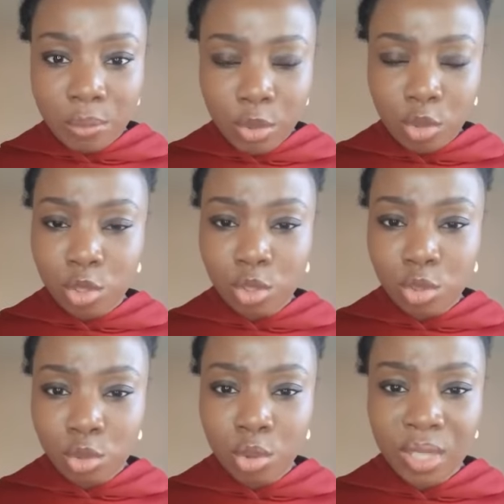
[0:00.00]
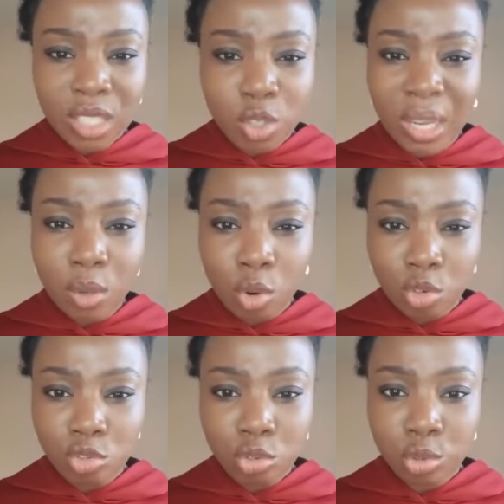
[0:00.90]
because you know that you cannot
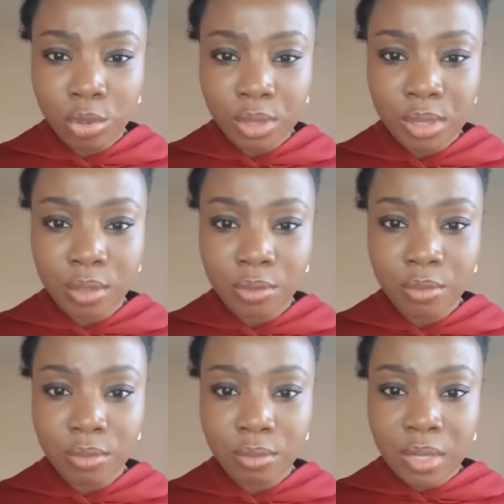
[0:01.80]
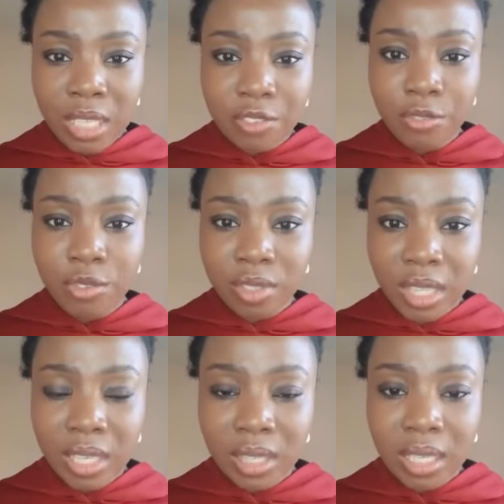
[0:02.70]
control yourself. If you
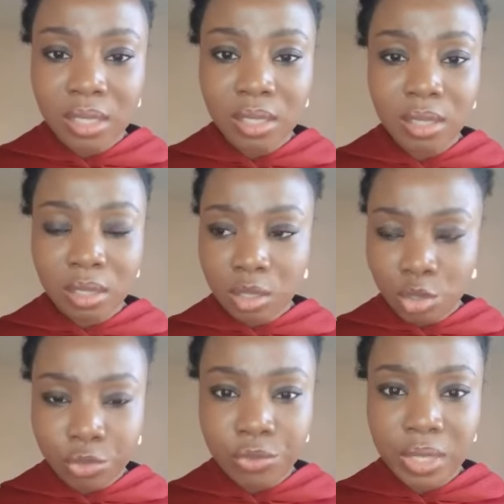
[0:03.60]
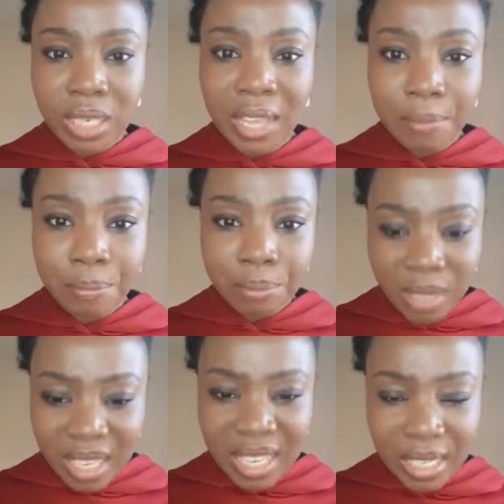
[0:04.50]
think that you feel like
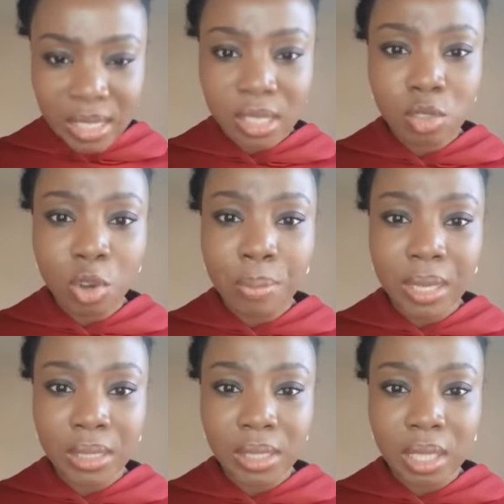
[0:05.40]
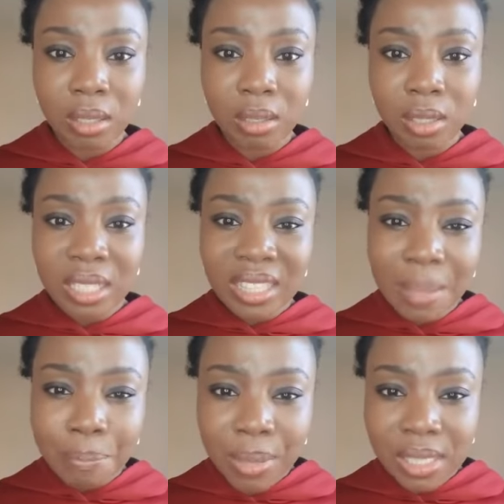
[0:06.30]
hitting your partner,
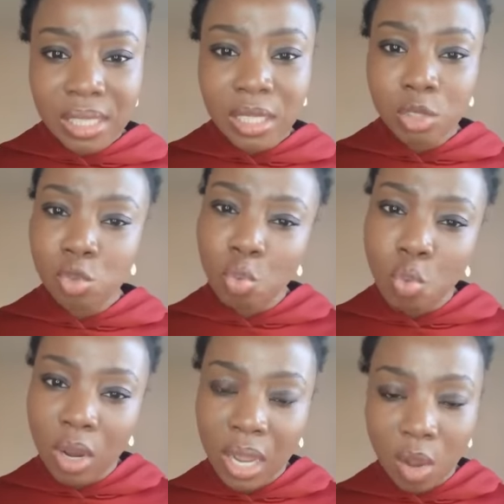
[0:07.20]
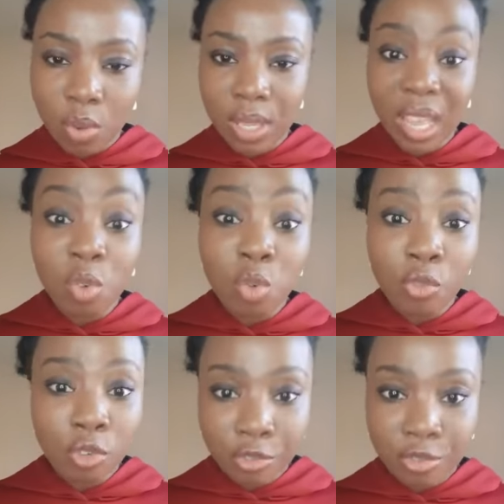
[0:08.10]
the best thing is to walk away and go
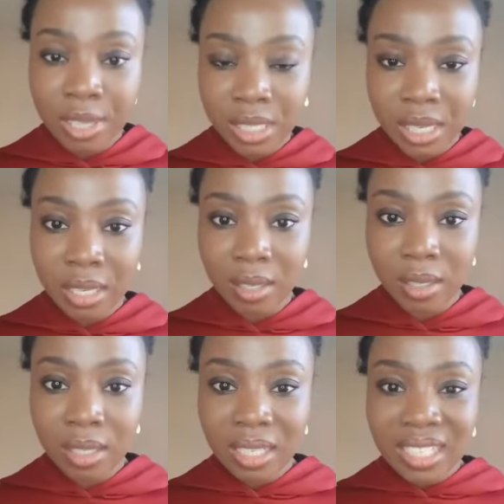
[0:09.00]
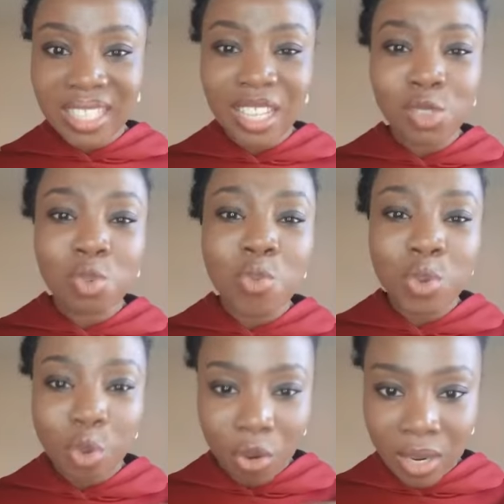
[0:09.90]
for fresh air. That is what we
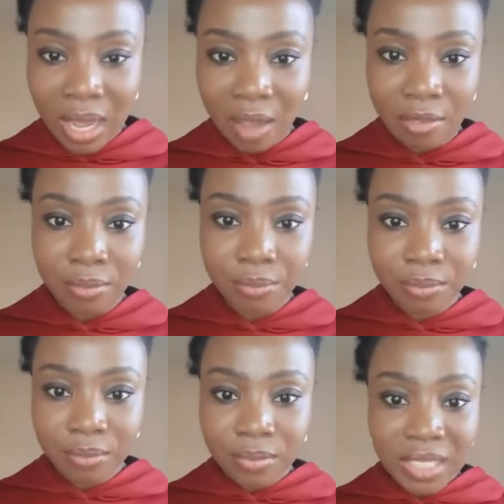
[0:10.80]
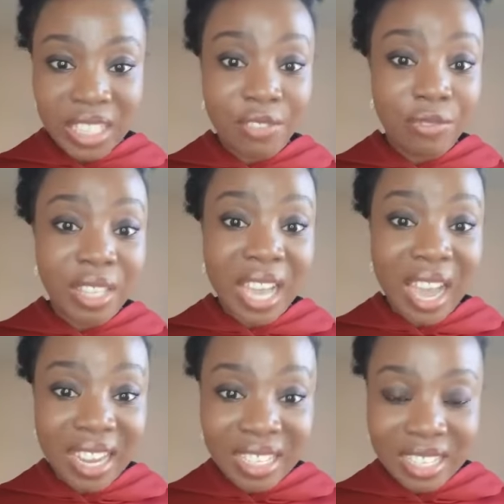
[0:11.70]
call love. If they are
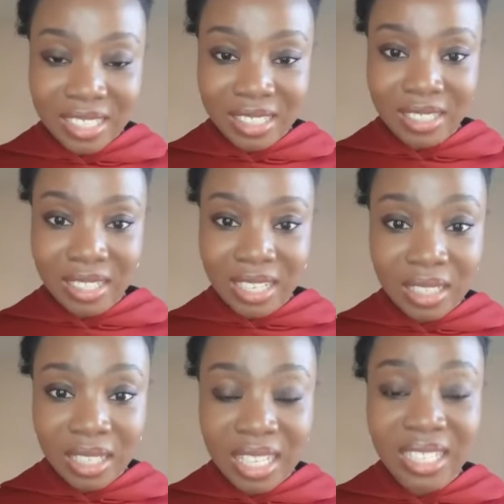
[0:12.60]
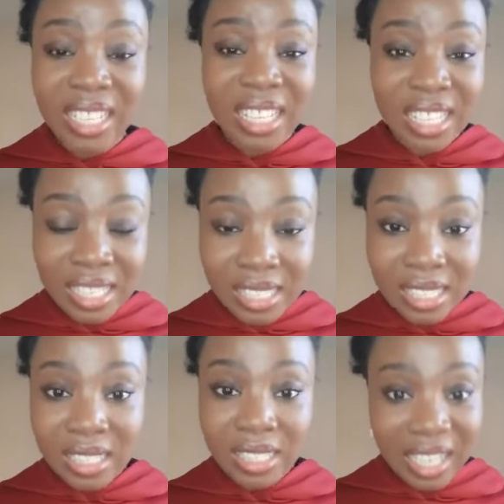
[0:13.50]
angered and they
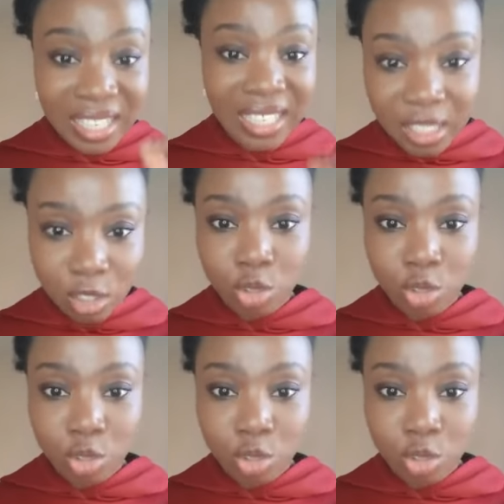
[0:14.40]
easily can hit